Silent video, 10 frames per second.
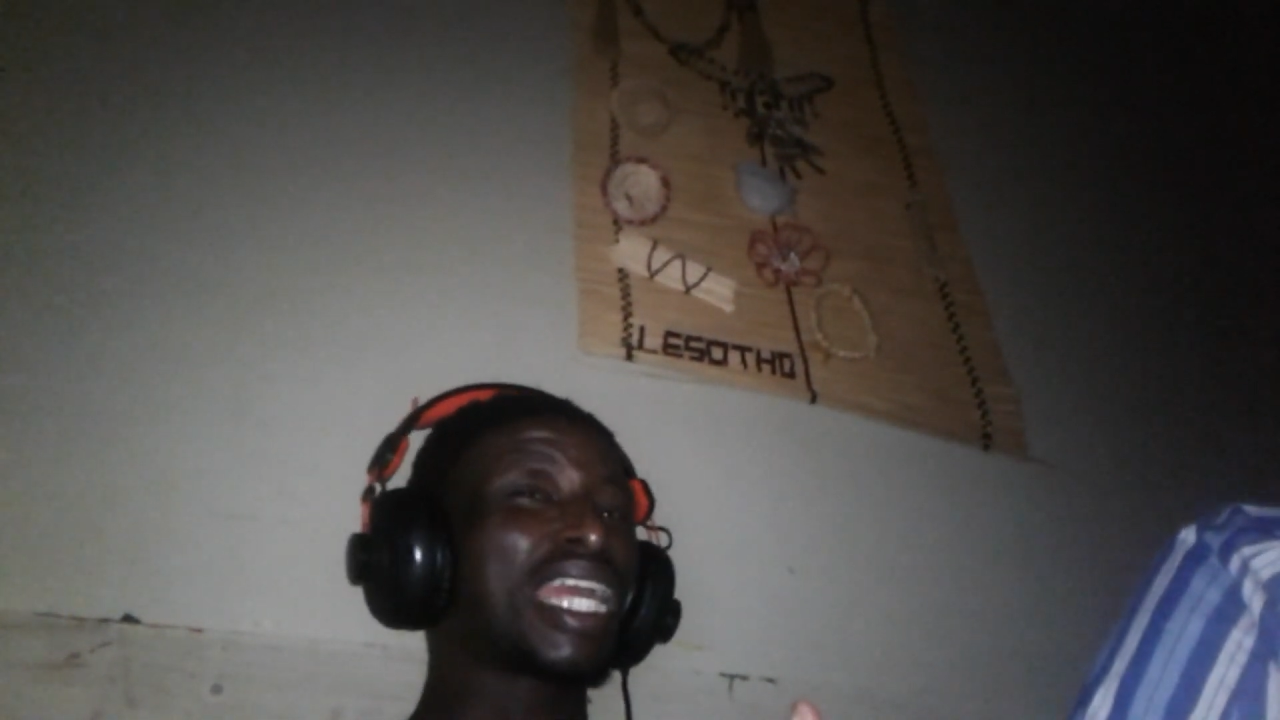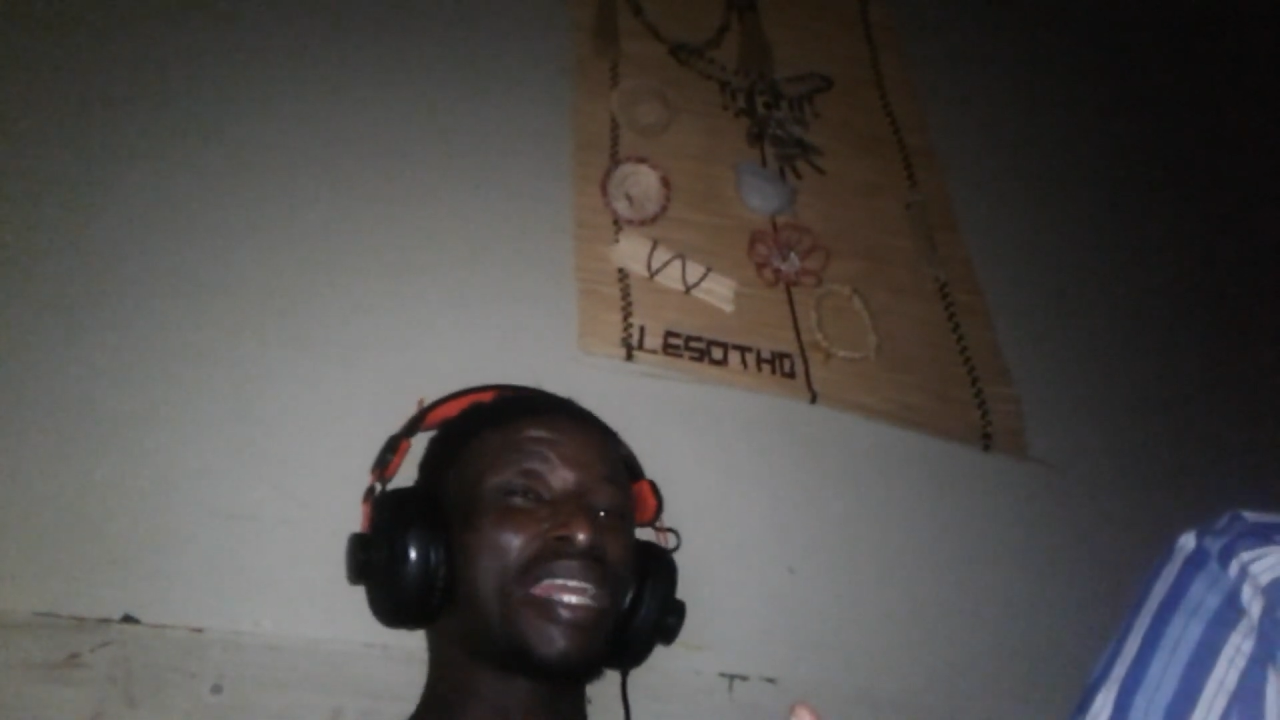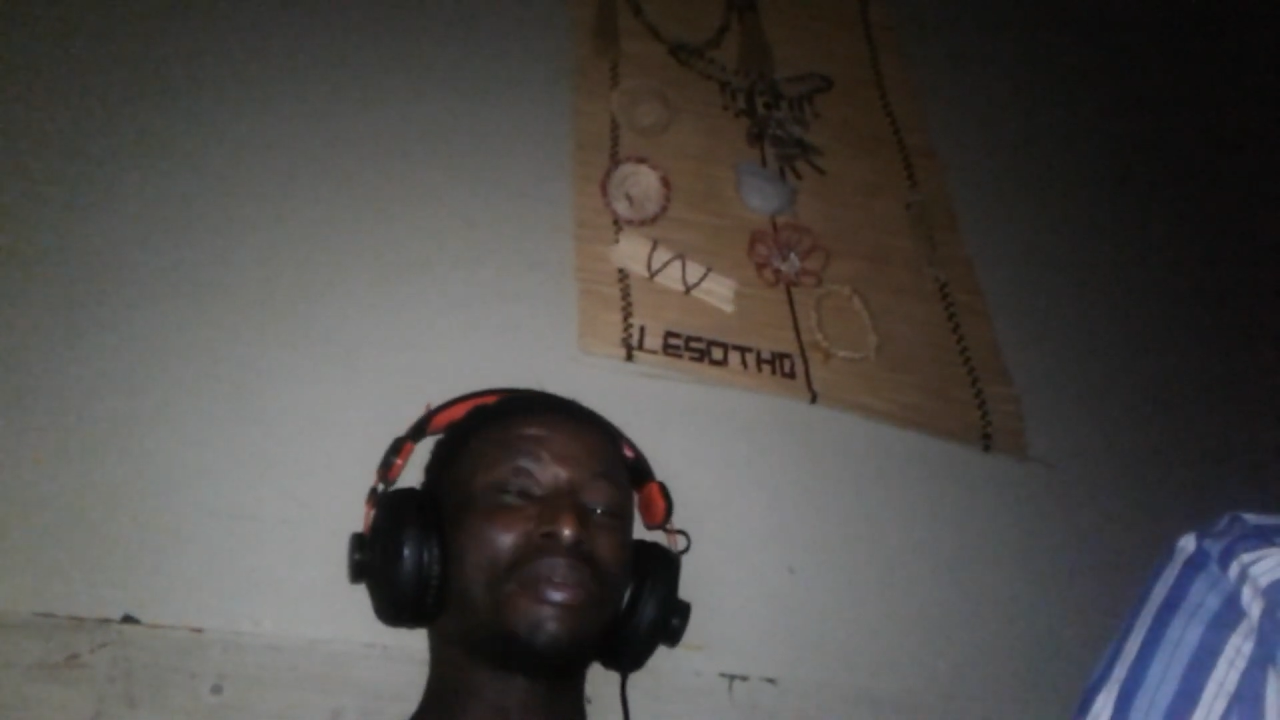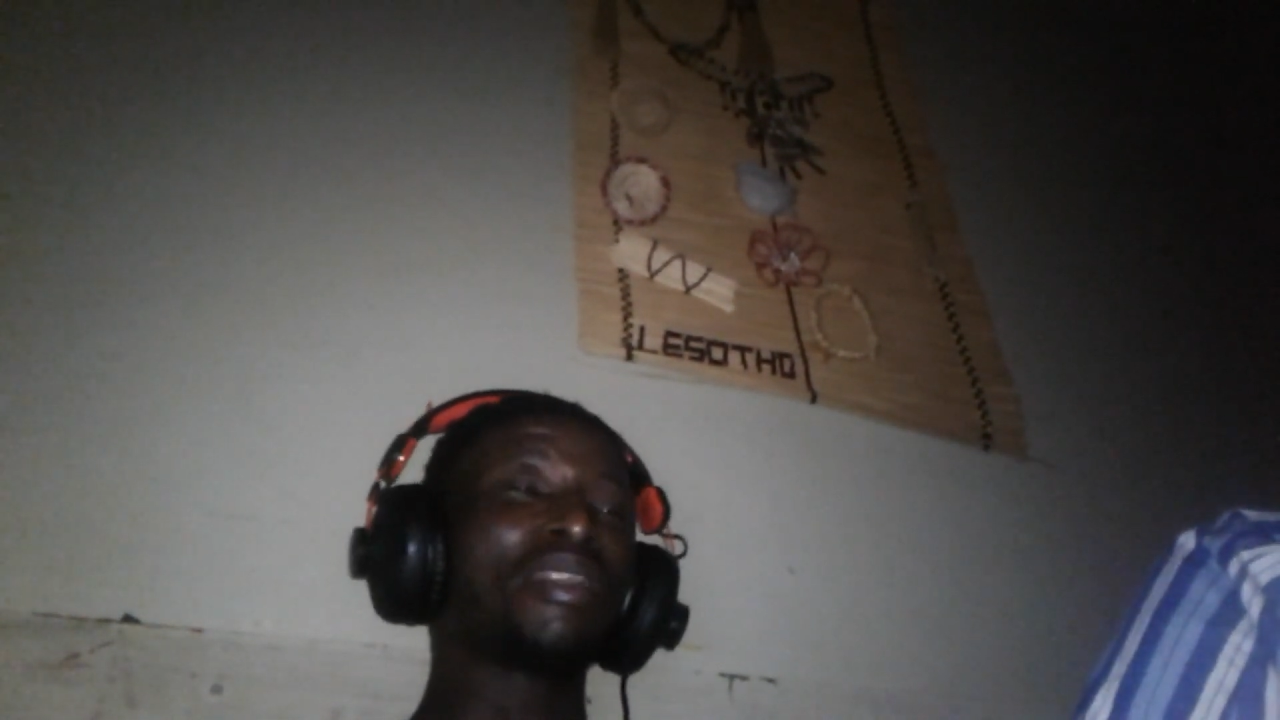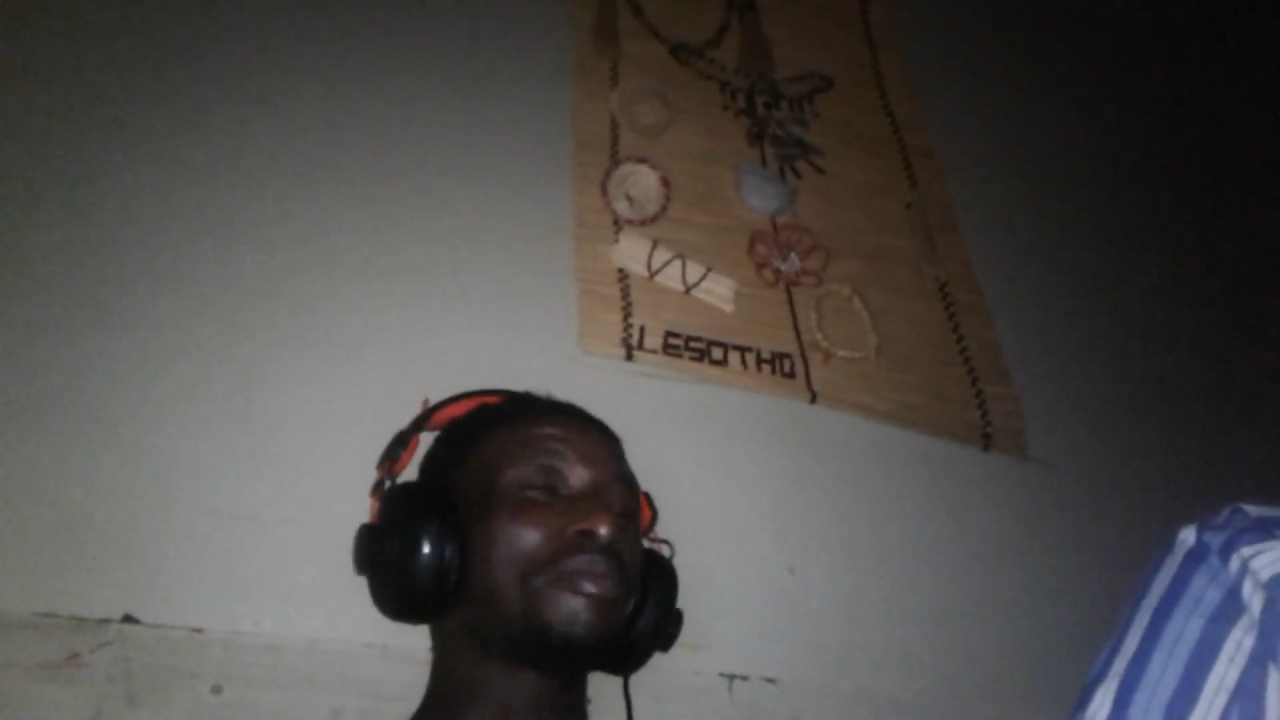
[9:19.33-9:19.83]

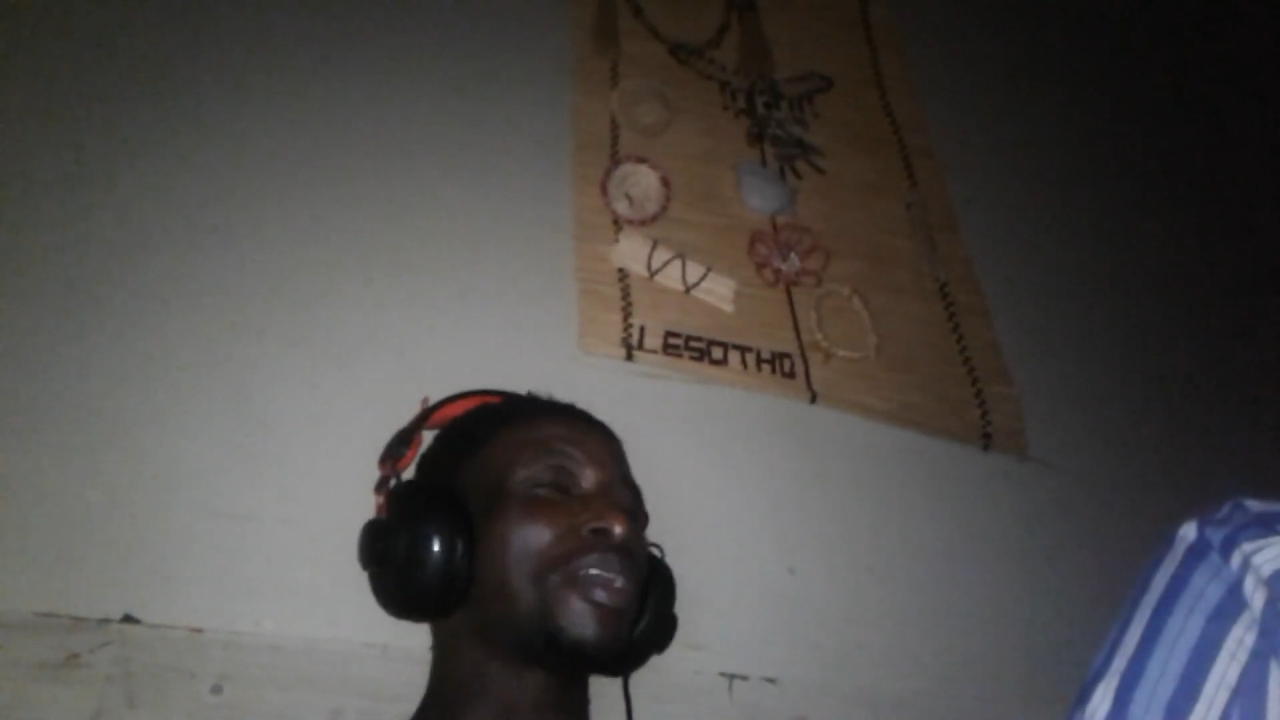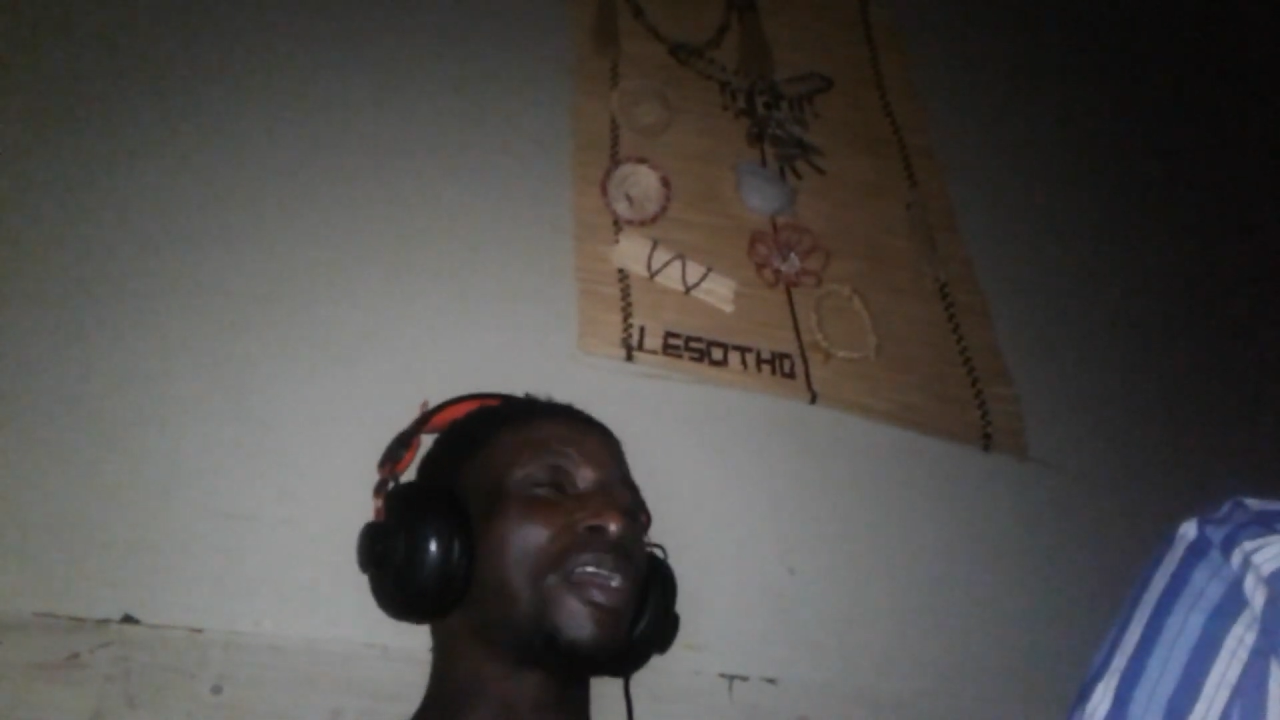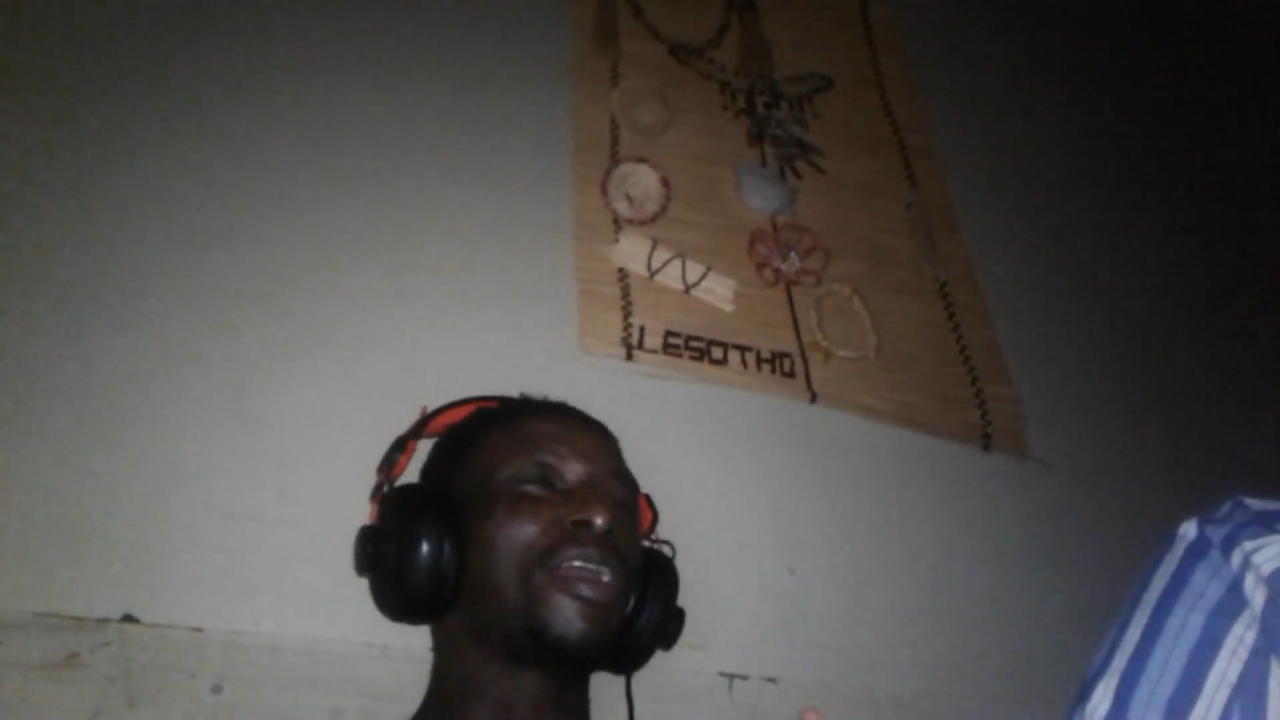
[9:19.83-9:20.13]
came a little bit